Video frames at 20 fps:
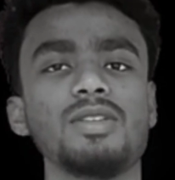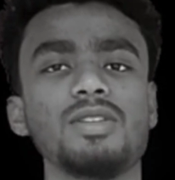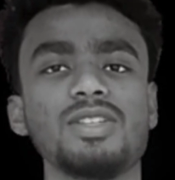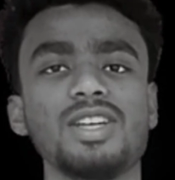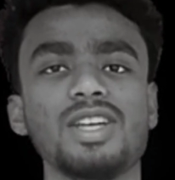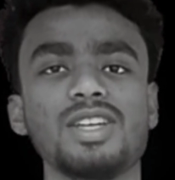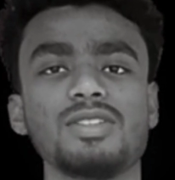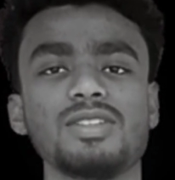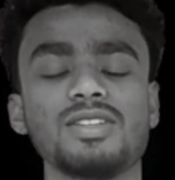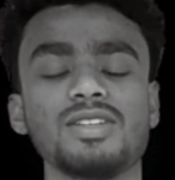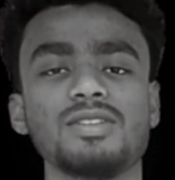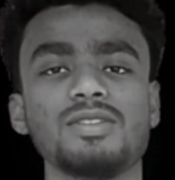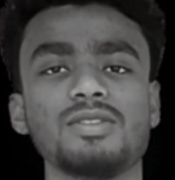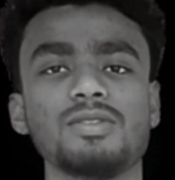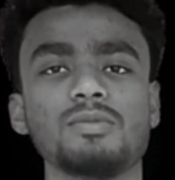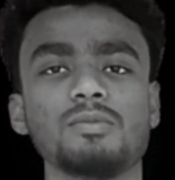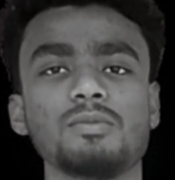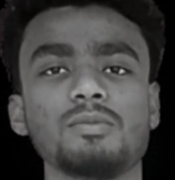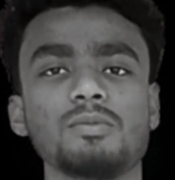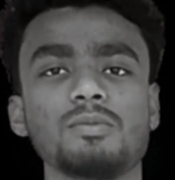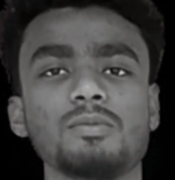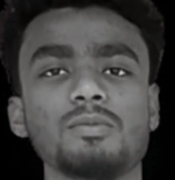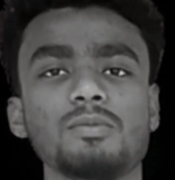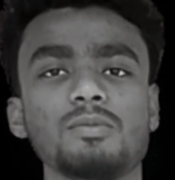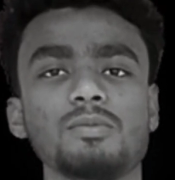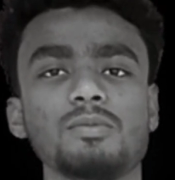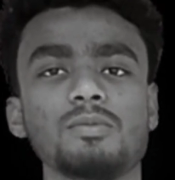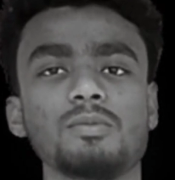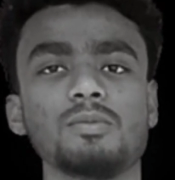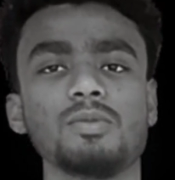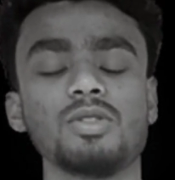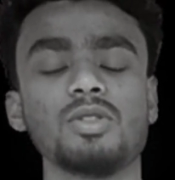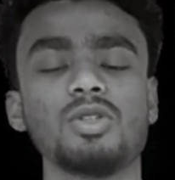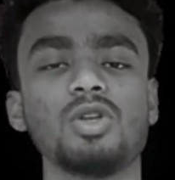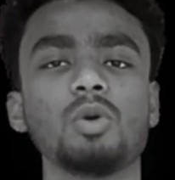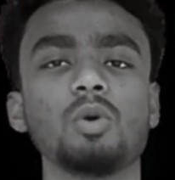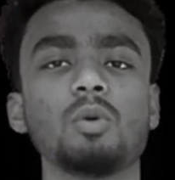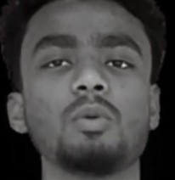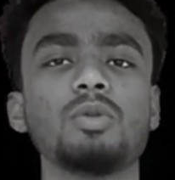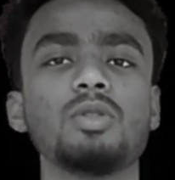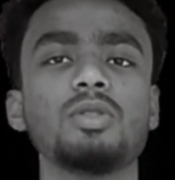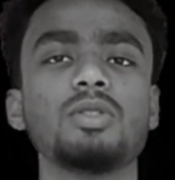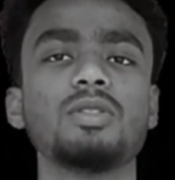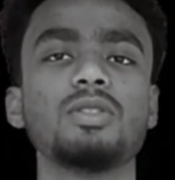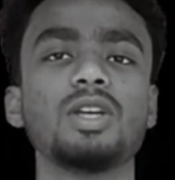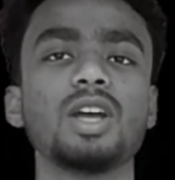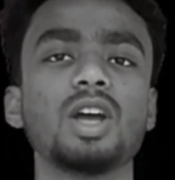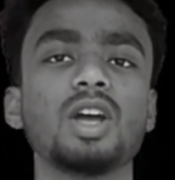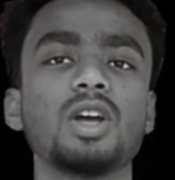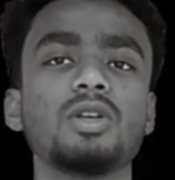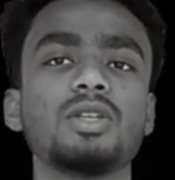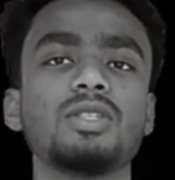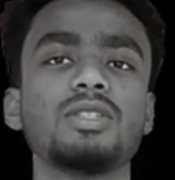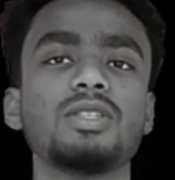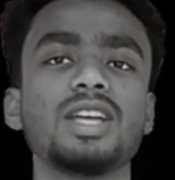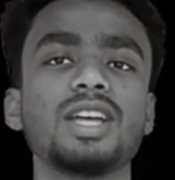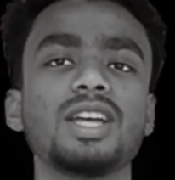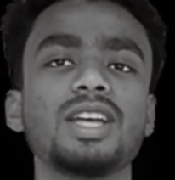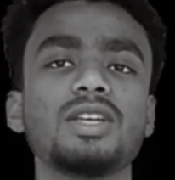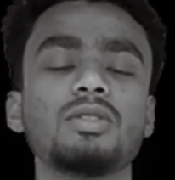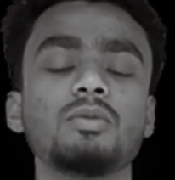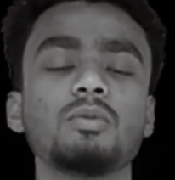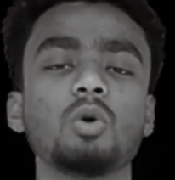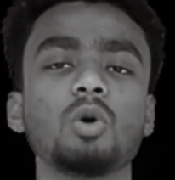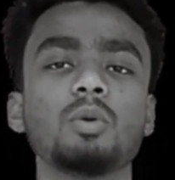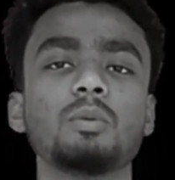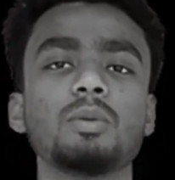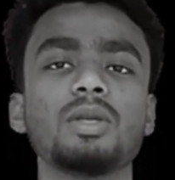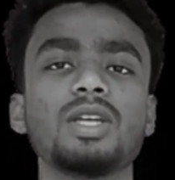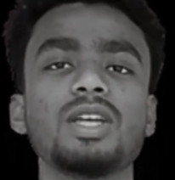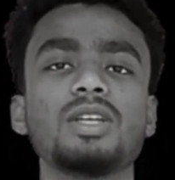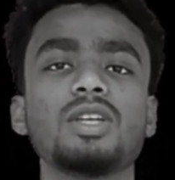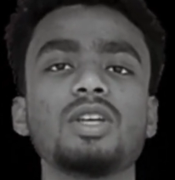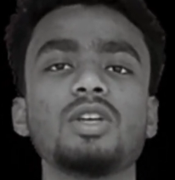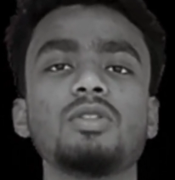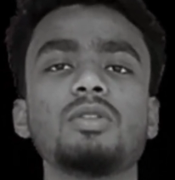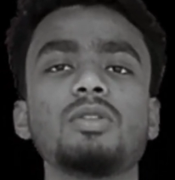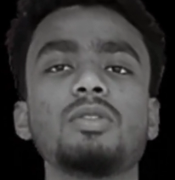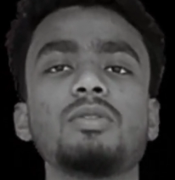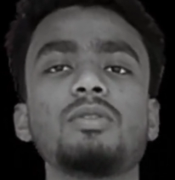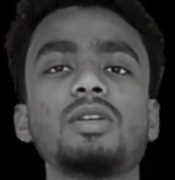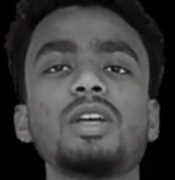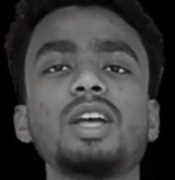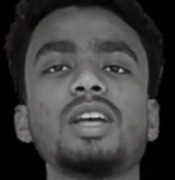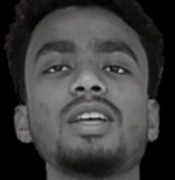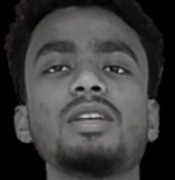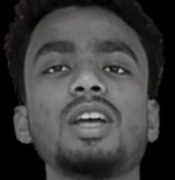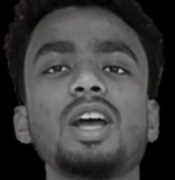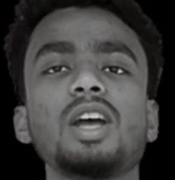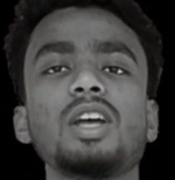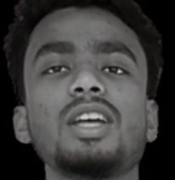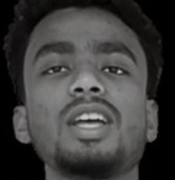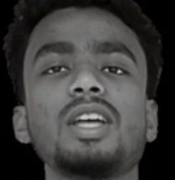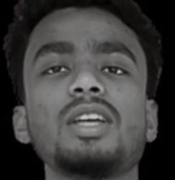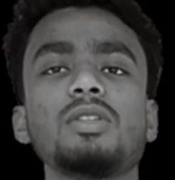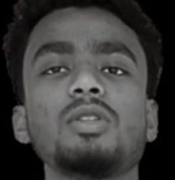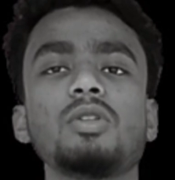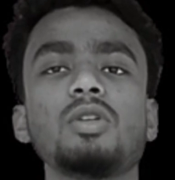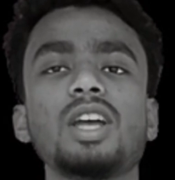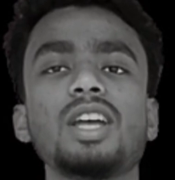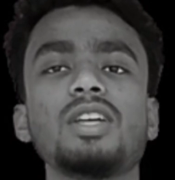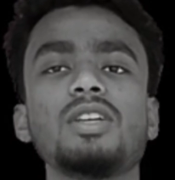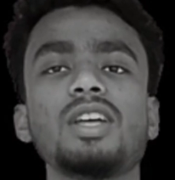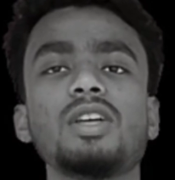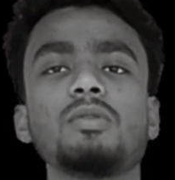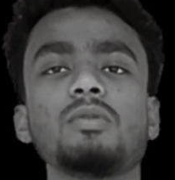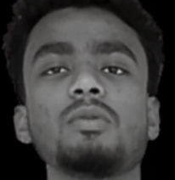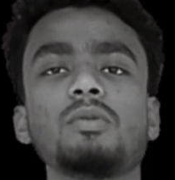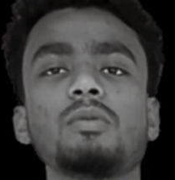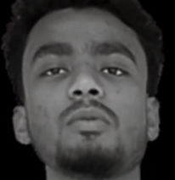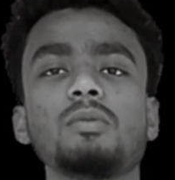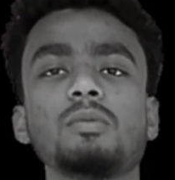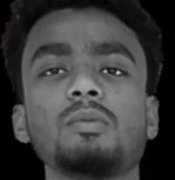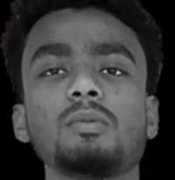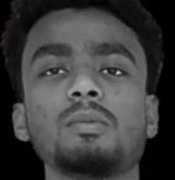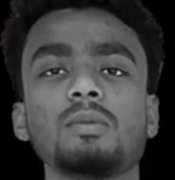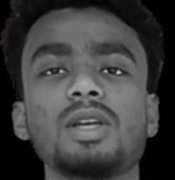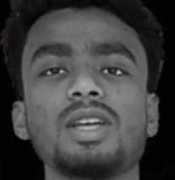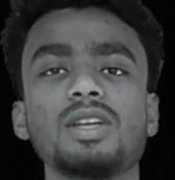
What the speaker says: Codecademy also offers a pro version with additional features for a fee. Number 4.